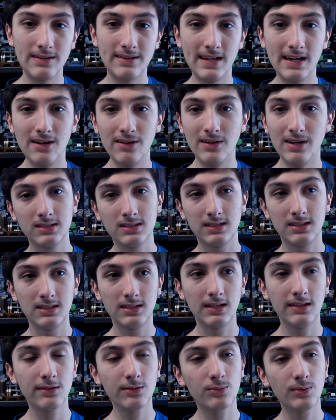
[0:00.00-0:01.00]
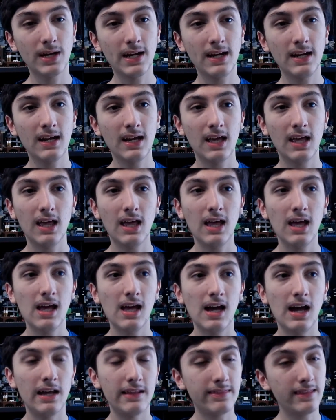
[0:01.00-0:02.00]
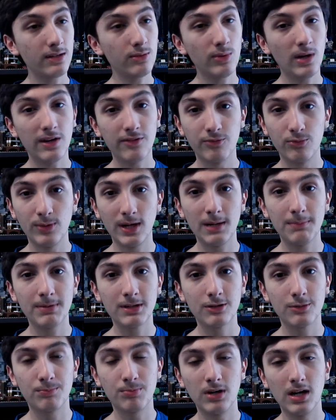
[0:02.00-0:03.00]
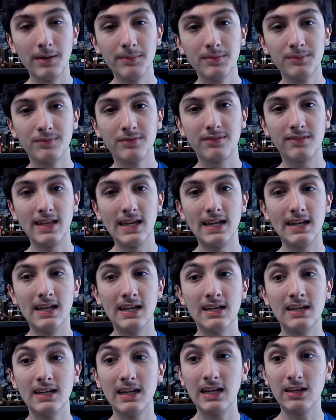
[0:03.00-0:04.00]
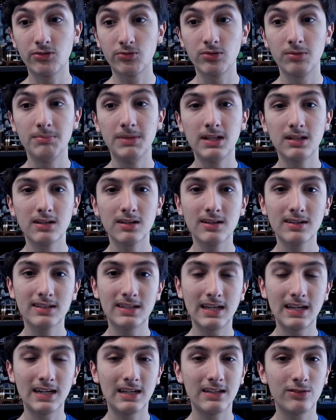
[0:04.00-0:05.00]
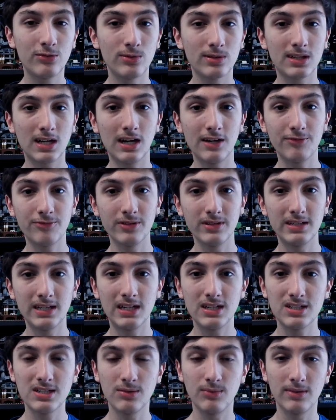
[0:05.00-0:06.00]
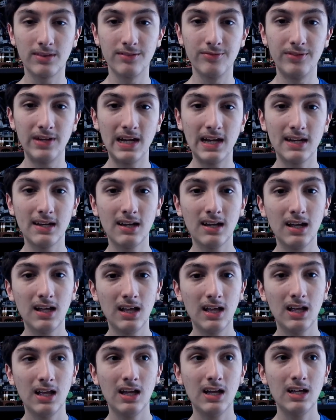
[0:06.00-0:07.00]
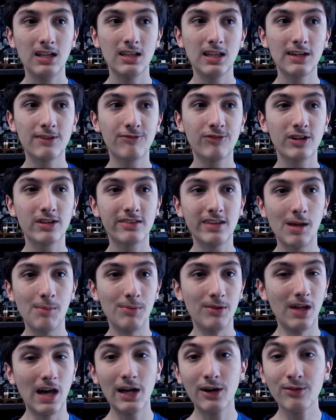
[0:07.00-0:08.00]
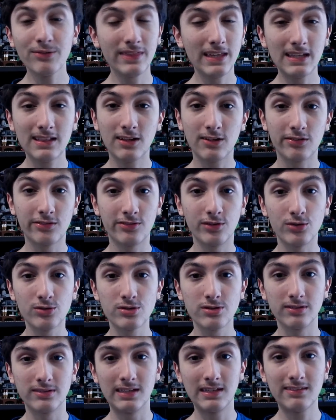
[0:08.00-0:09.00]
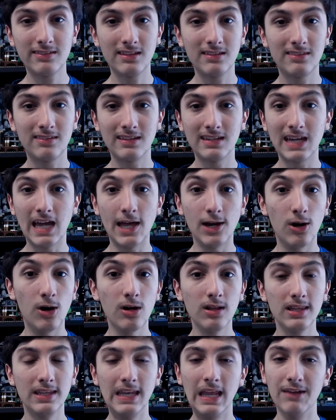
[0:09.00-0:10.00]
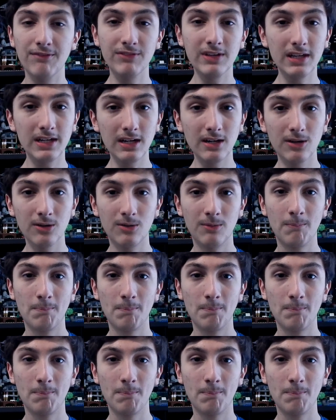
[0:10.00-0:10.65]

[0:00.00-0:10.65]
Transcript: down. Either way, I think we have way bigger problems than Ezra Miller getting into a confrontation with a fan. Like, for example, I don't think there's social distancing at all in that video.